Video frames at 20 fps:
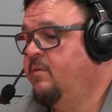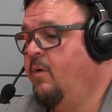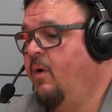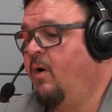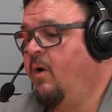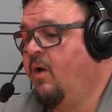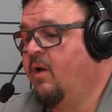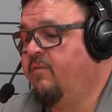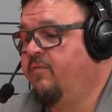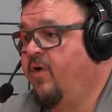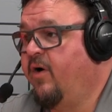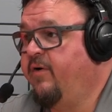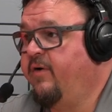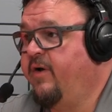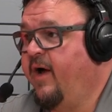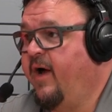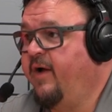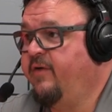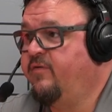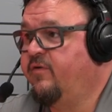all of our
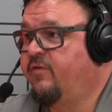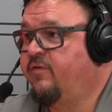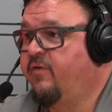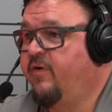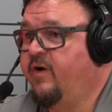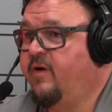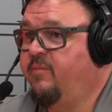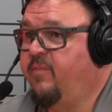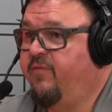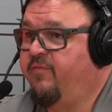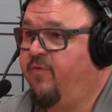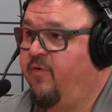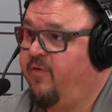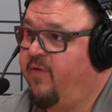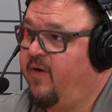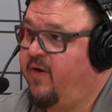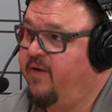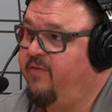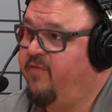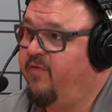dies are treated before
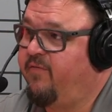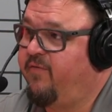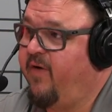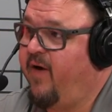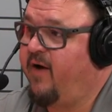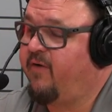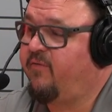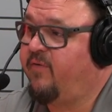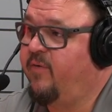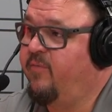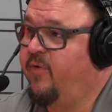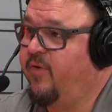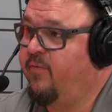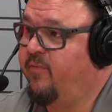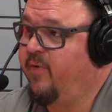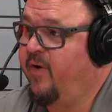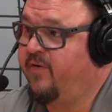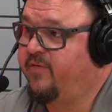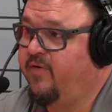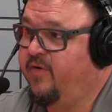they leave yeah. the factory with a
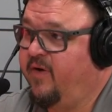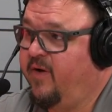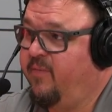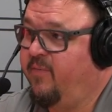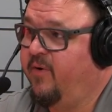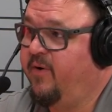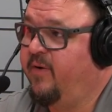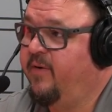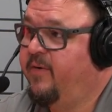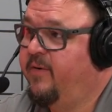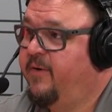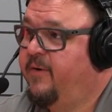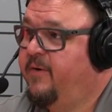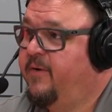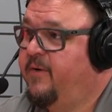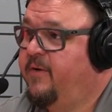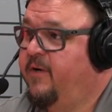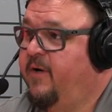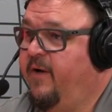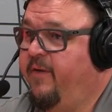rust inhibitor,
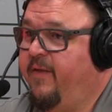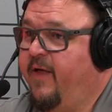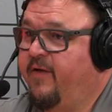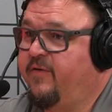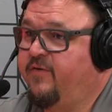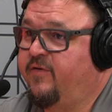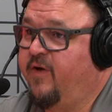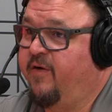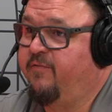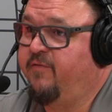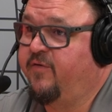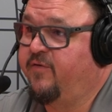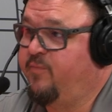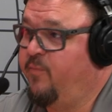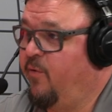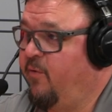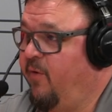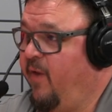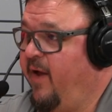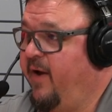and that stuff is
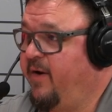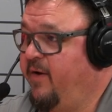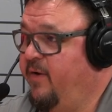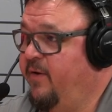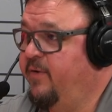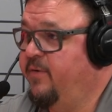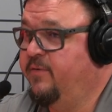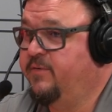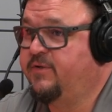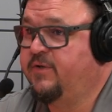more like glue.